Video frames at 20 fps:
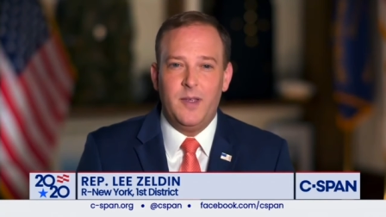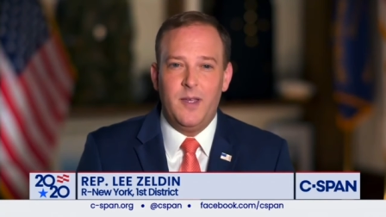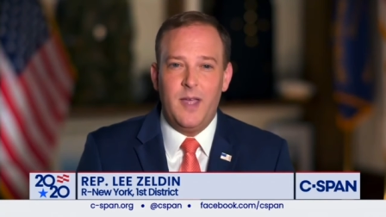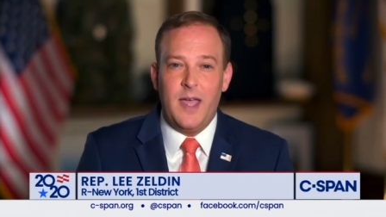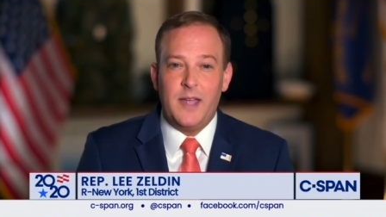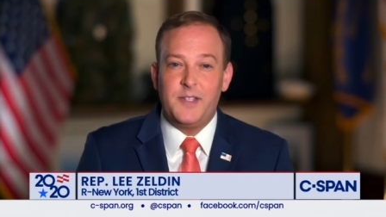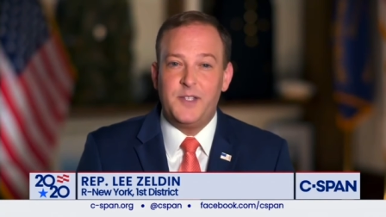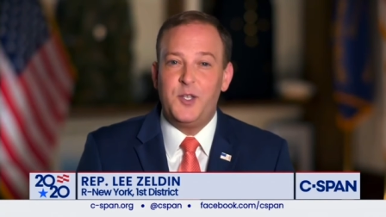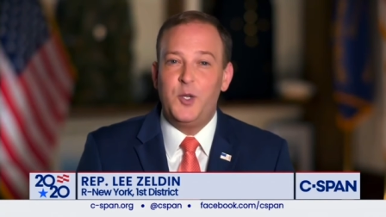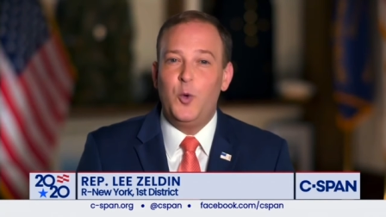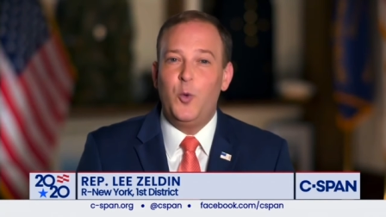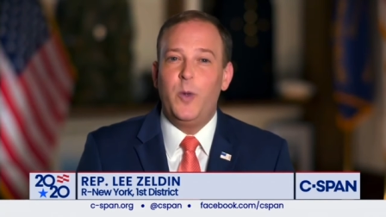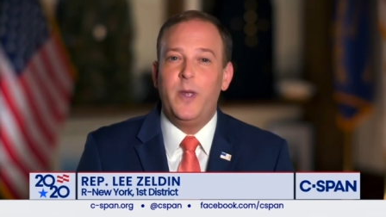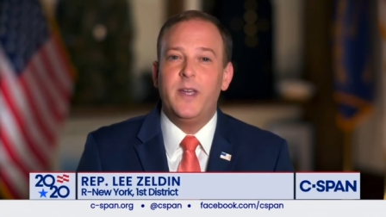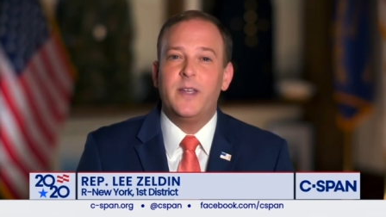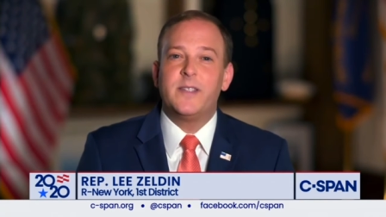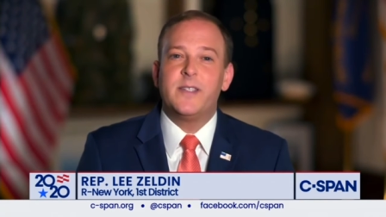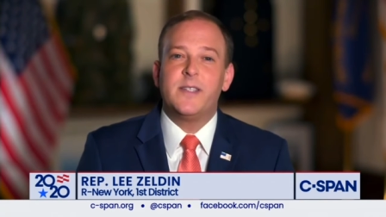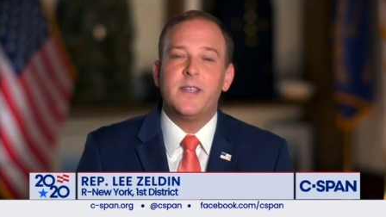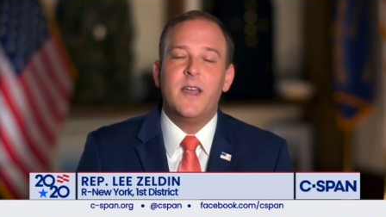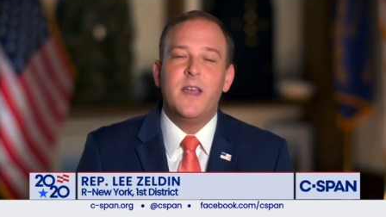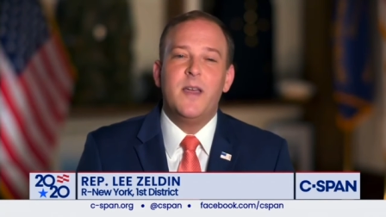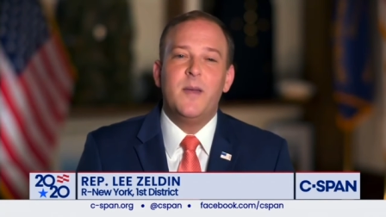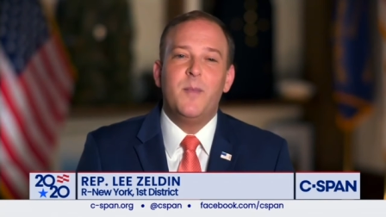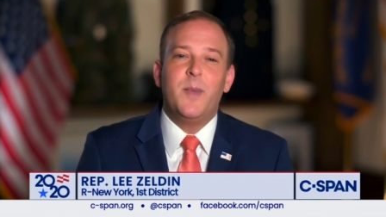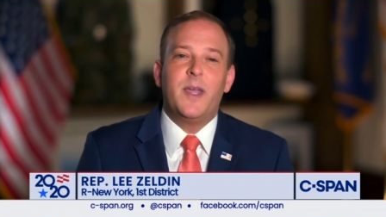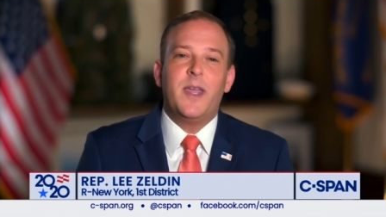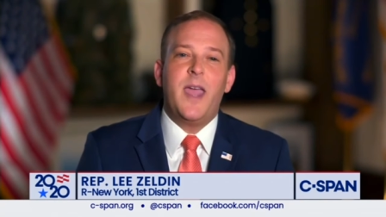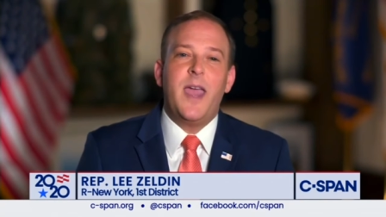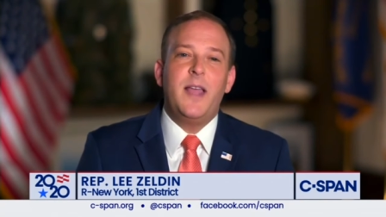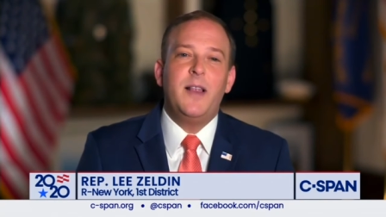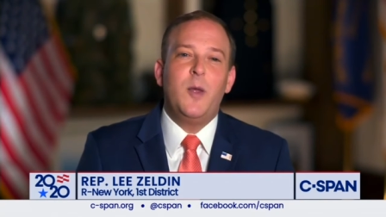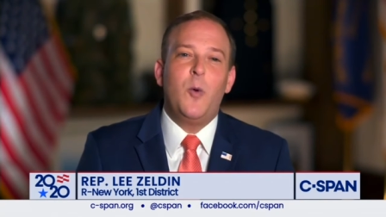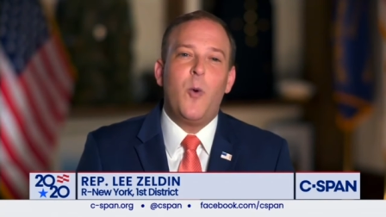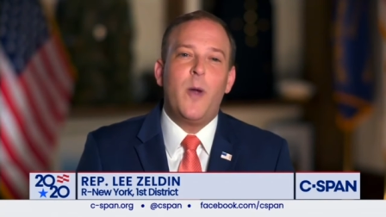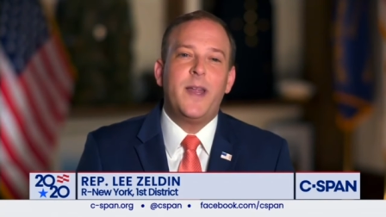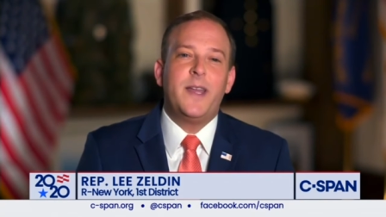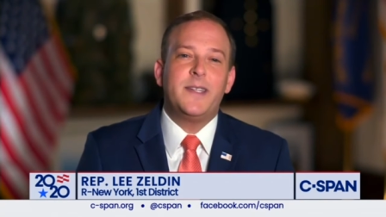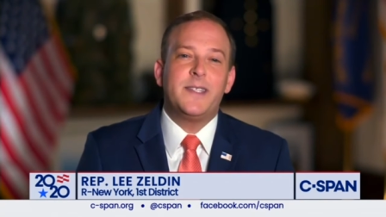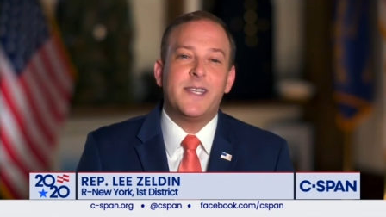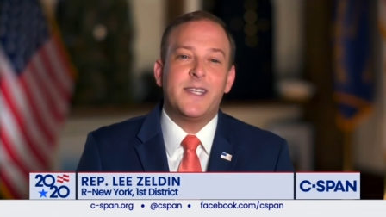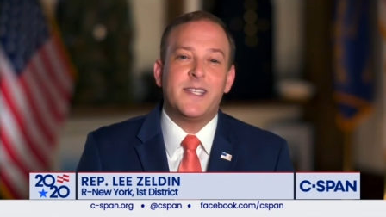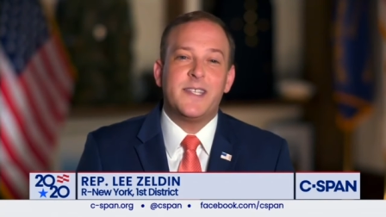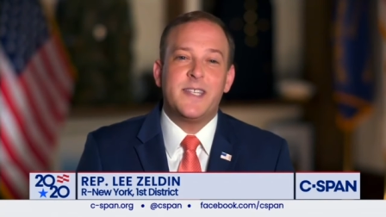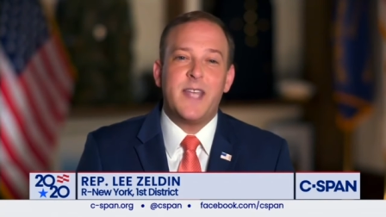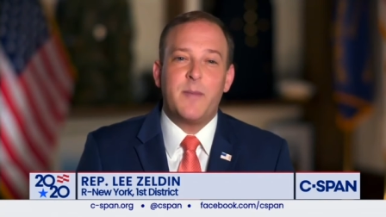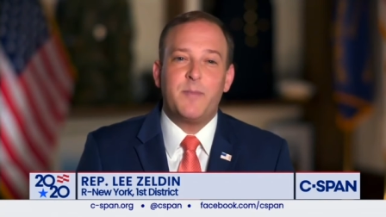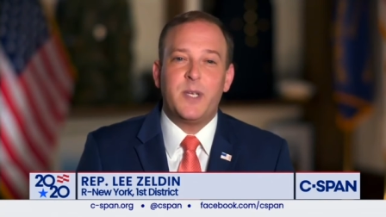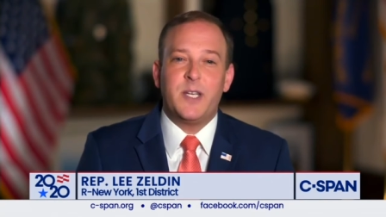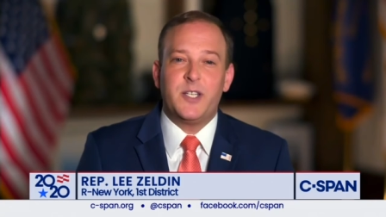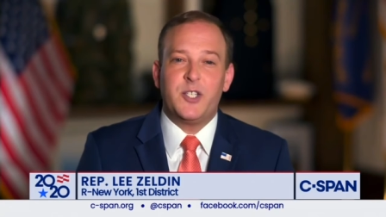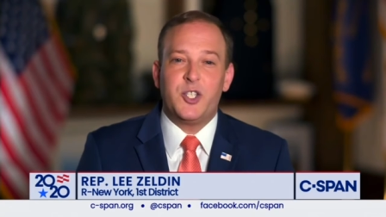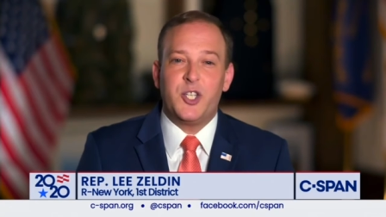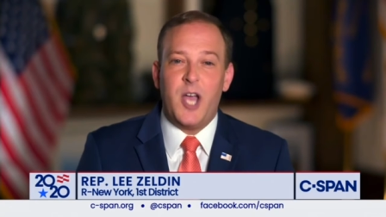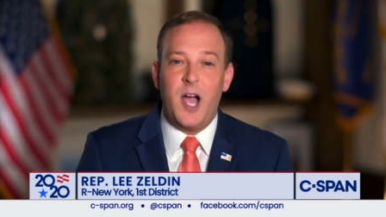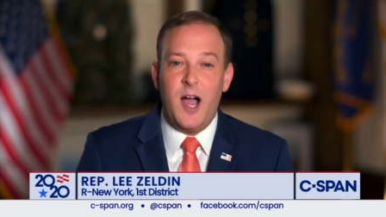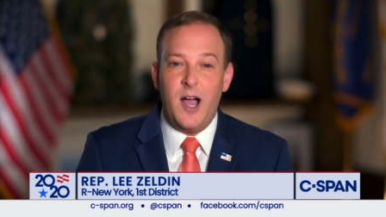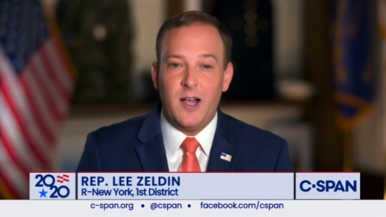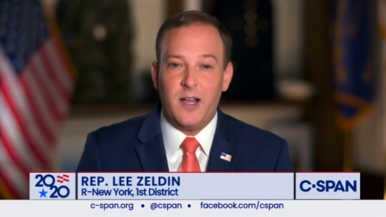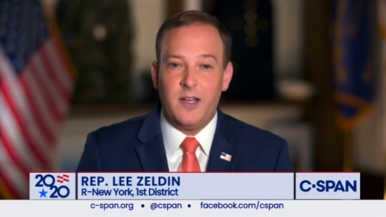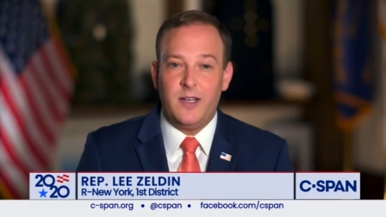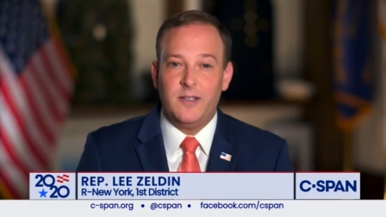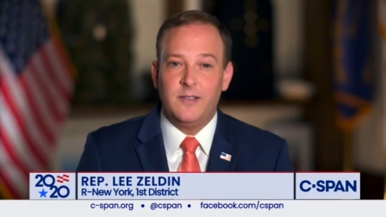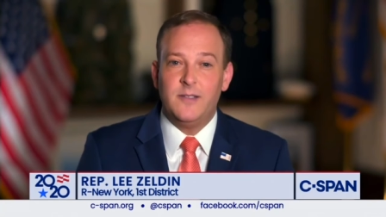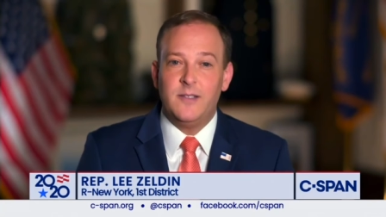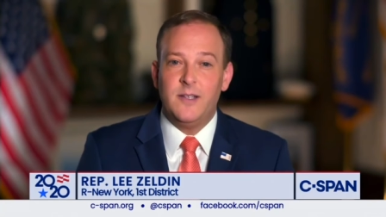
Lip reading: At 2 weeks, Michaela went into septic shock,